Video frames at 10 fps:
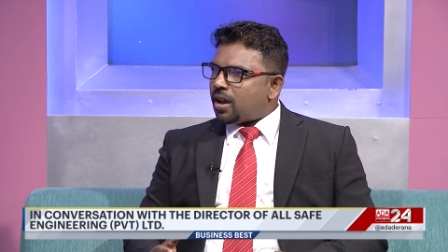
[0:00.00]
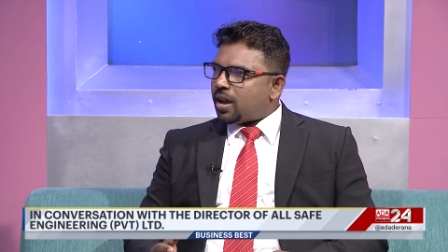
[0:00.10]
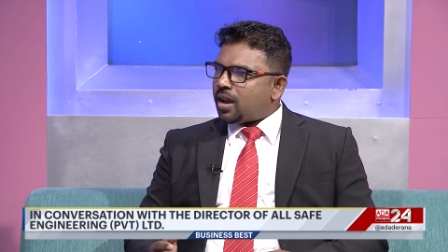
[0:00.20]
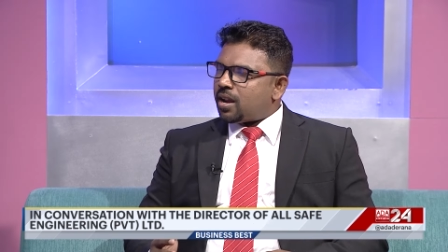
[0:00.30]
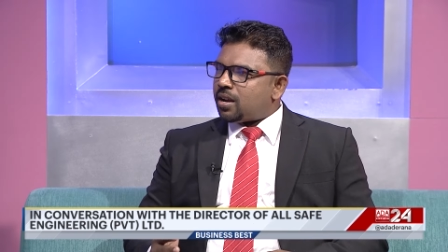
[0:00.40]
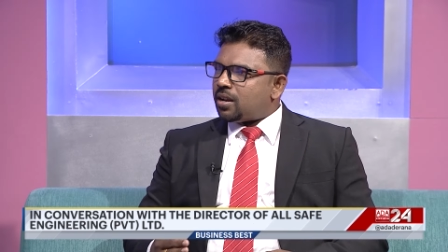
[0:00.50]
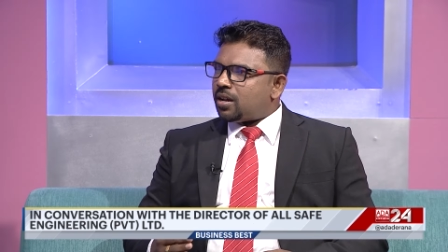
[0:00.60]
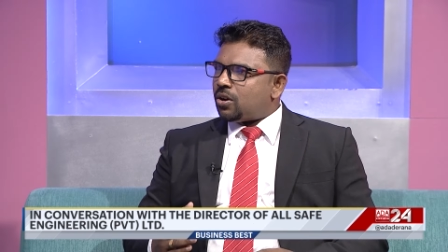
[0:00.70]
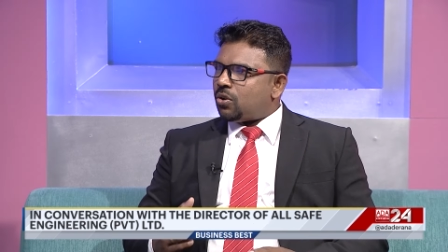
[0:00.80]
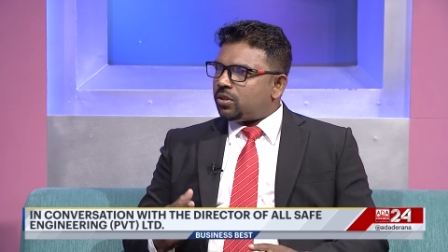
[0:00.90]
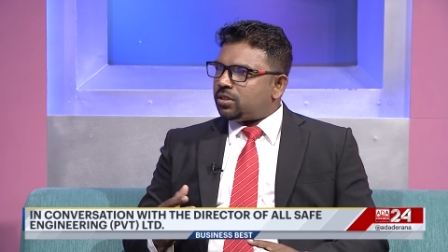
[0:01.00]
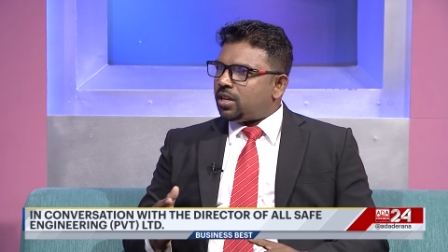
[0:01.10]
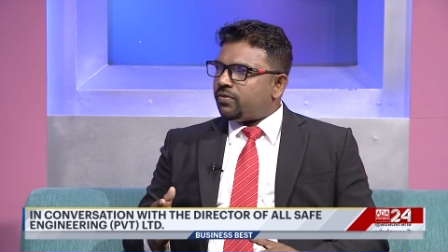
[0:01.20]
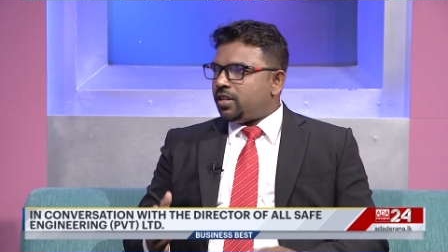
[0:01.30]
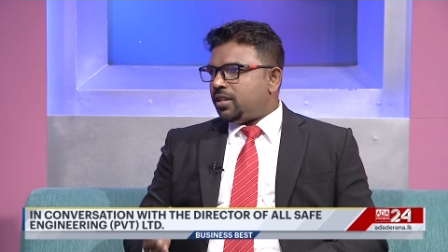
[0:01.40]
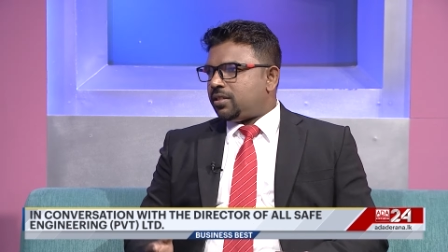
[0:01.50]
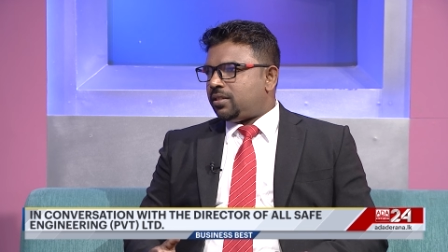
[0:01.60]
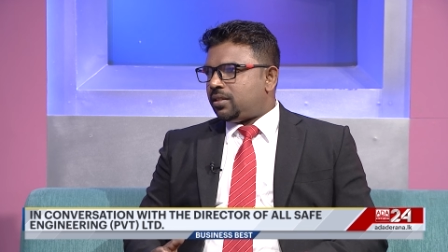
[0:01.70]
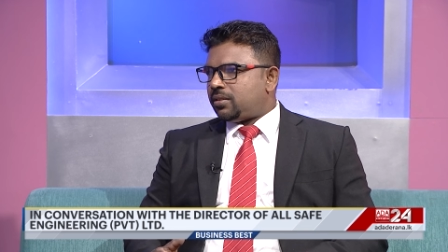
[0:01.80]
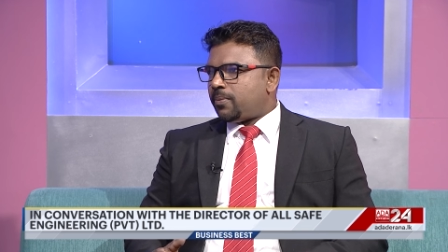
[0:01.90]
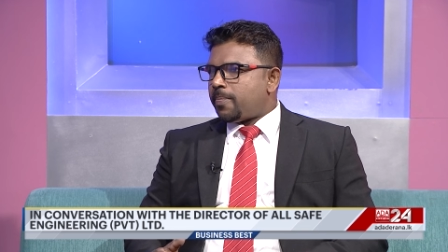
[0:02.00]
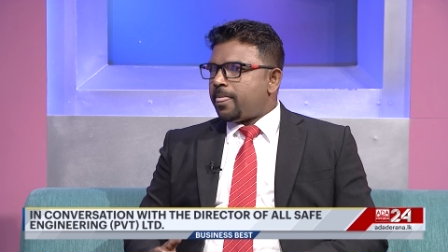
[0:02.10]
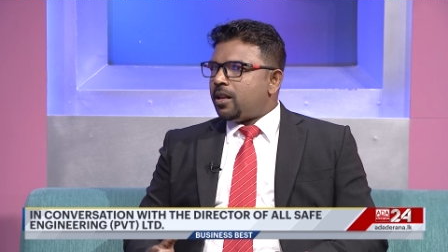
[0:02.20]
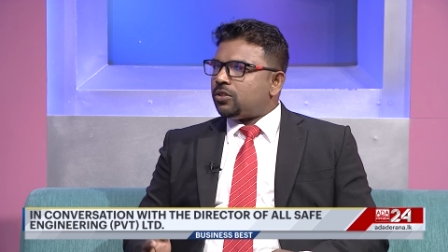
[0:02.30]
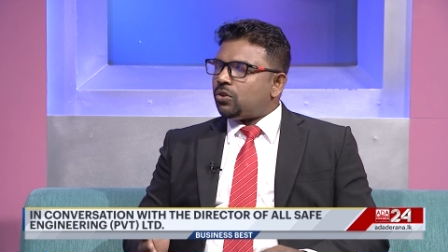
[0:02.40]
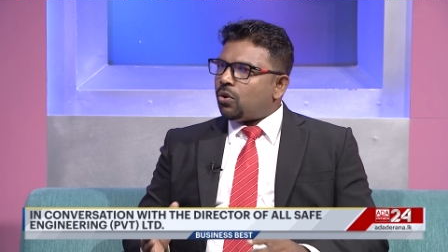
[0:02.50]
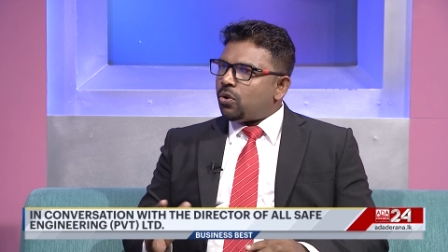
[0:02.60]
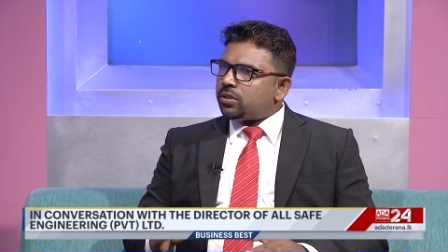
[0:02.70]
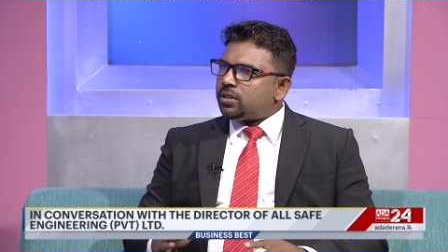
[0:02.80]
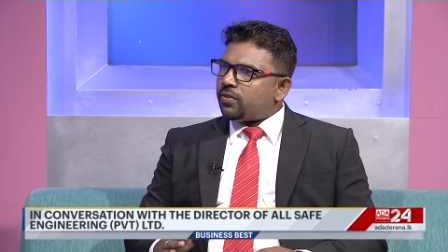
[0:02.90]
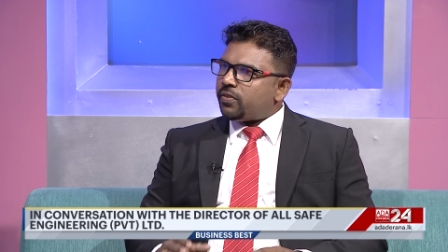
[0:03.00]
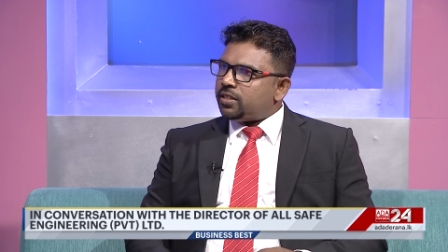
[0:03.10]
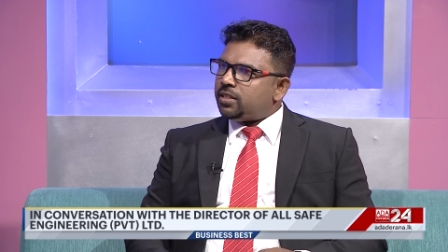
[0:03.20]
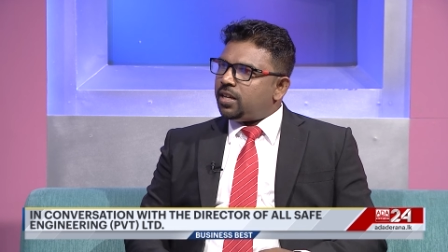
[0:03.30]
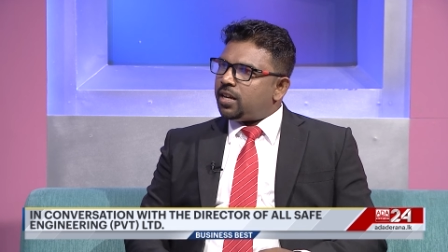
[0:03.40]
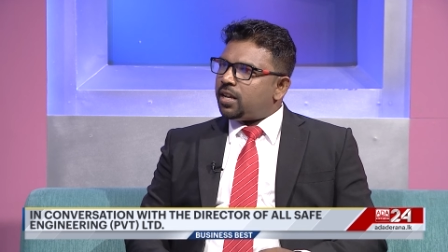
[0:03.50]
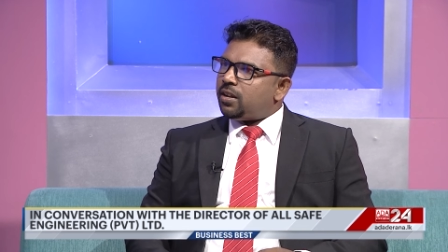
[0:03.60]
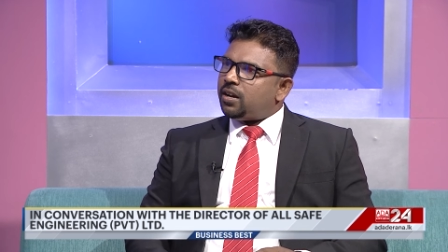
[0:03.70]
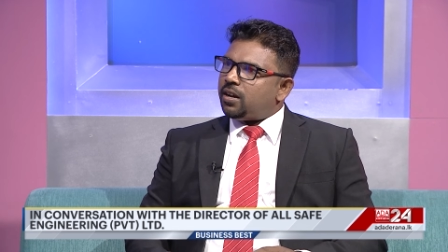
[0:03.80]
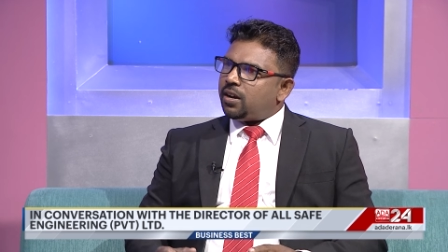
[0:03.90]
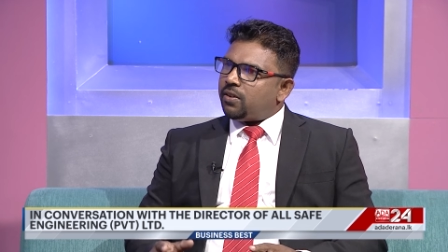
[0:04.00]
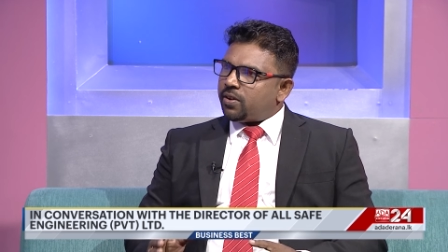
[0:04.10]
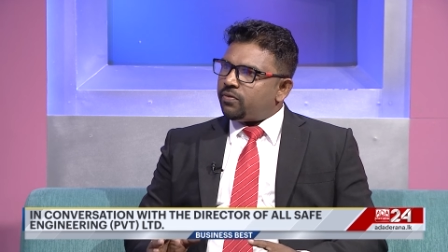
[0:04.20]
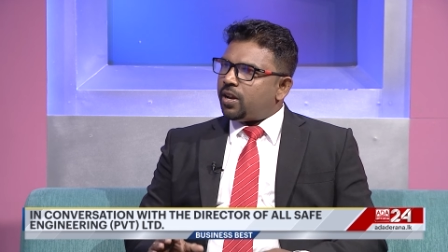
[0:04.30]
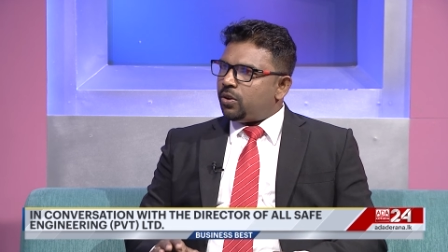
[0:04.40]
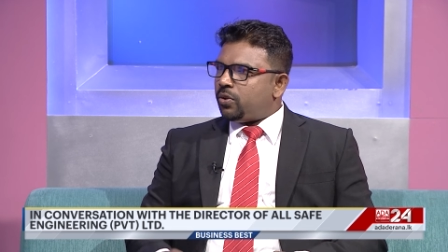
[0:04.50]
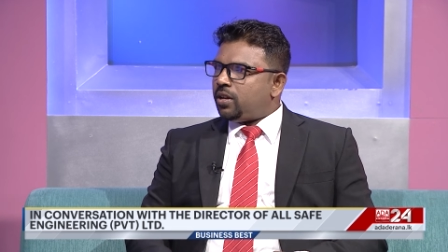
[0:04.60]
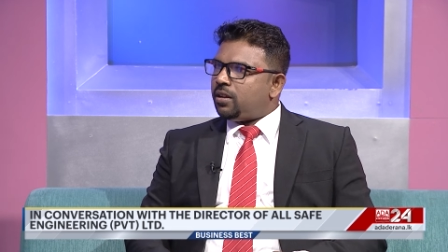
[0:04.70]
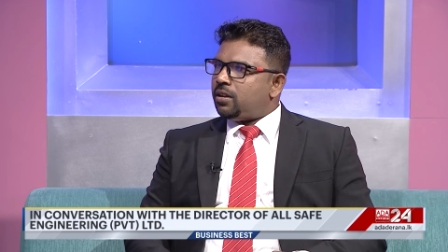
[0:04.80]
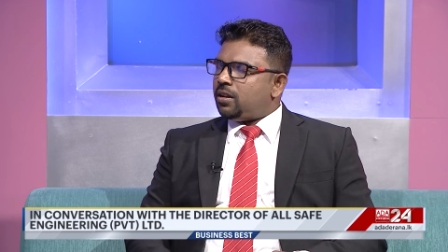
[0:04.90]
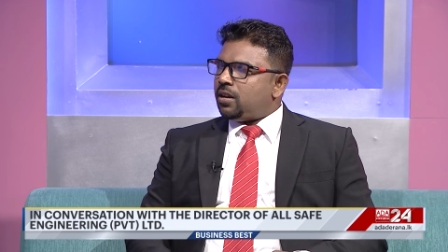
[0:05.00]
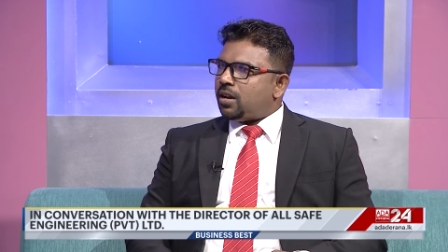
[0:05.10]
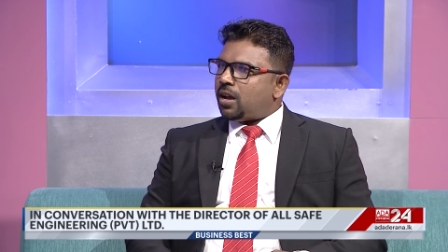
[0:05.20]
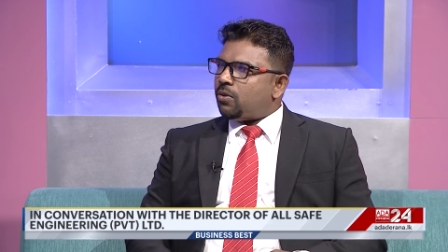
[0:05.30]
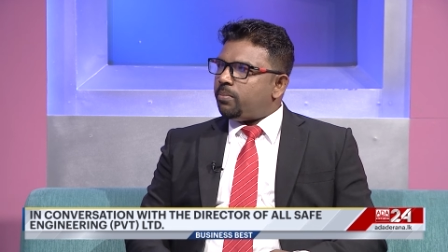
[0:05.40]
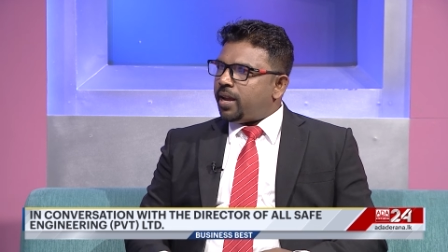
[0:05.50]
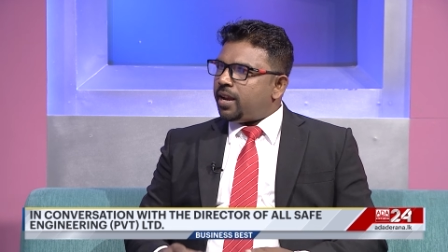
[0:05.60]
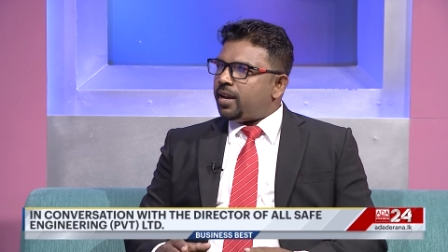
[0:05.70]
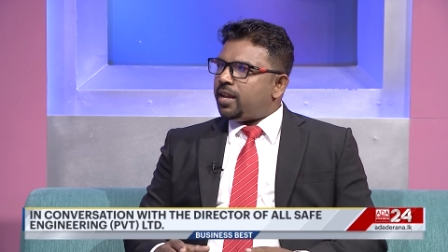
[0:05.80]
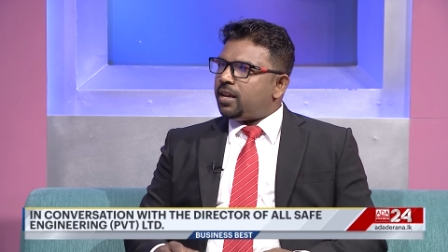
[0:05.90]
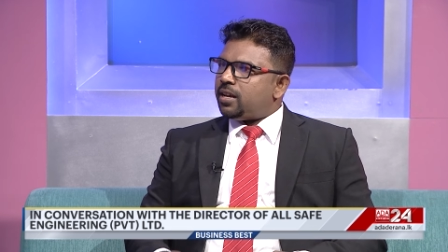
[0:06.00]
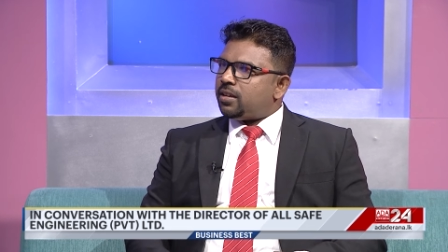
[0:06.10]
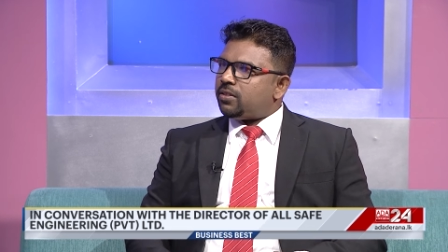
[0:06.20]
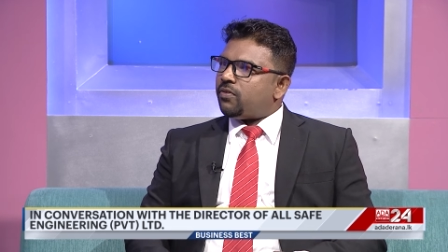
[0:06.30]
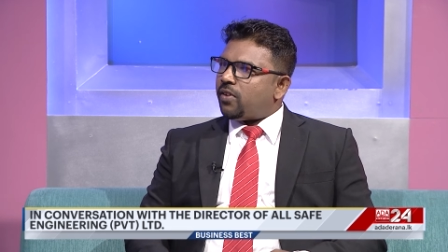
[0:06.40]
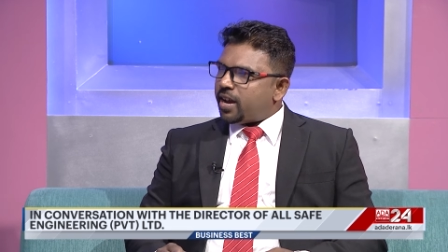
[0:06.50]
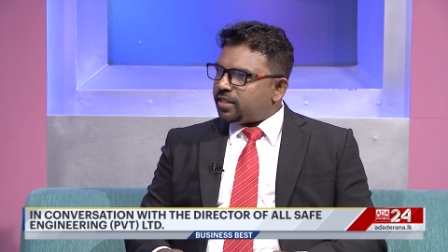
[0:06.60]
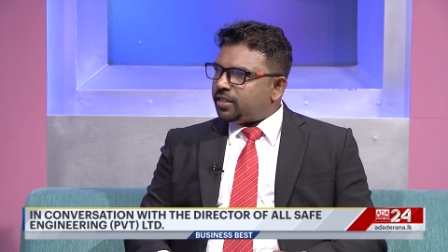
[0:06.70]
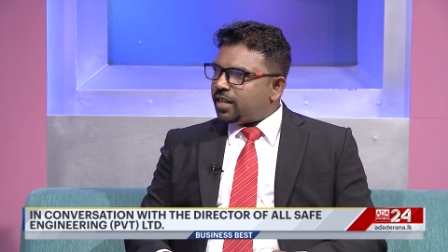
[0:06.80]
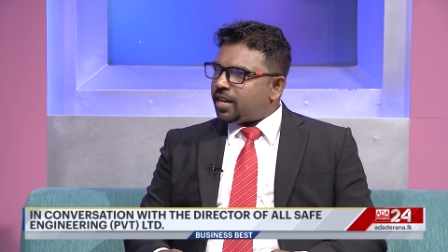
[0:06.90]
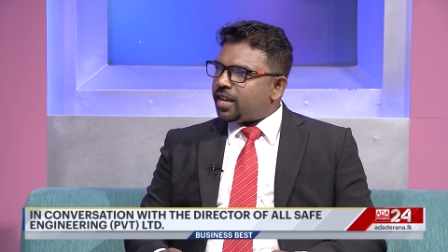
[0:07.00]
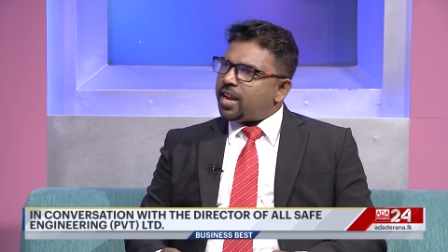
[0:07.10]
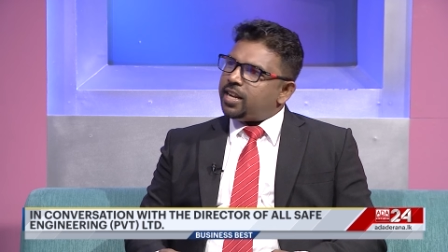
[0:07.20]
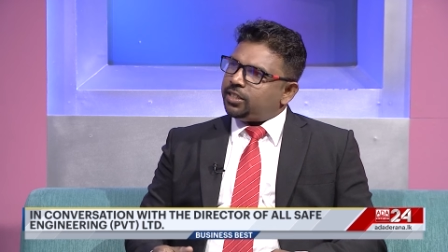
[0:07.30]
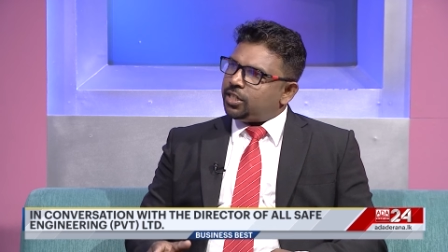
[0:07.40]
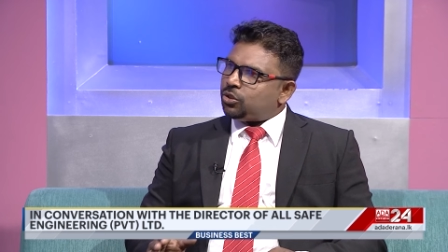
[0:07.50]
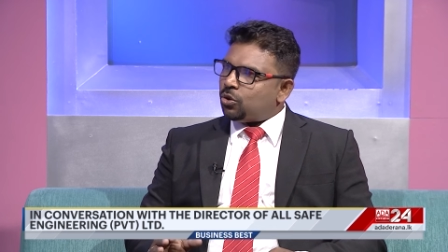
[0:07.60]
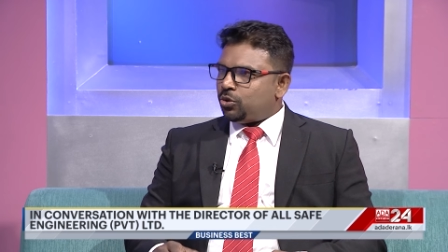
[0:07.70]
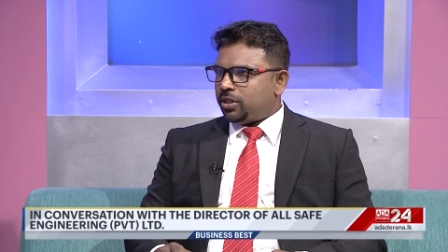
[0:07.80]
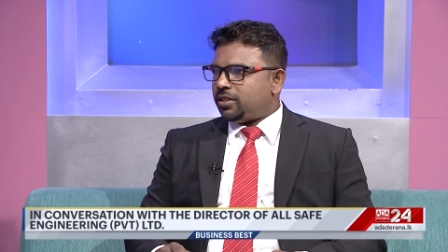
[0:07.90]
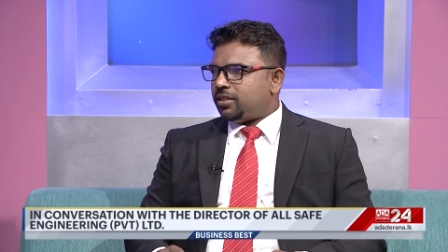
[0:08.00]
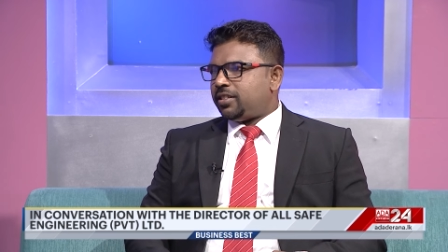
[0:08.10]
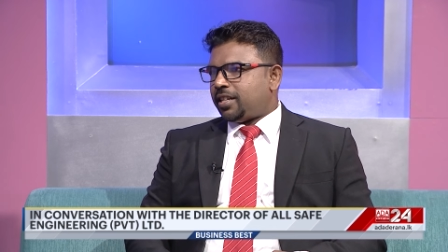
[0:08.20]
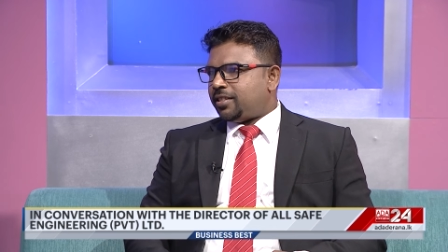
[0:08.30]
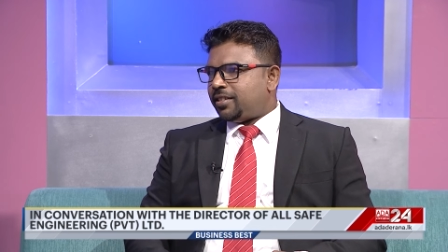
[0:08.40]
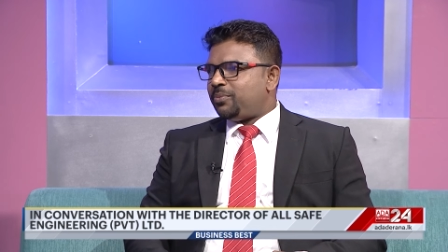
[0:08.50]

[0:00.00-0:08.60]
uh-huh. and uh, AllSafe Industries. So AllSafe Engineering, uh, what we are doing now mainly uh, the fire engineering and engineering solution section.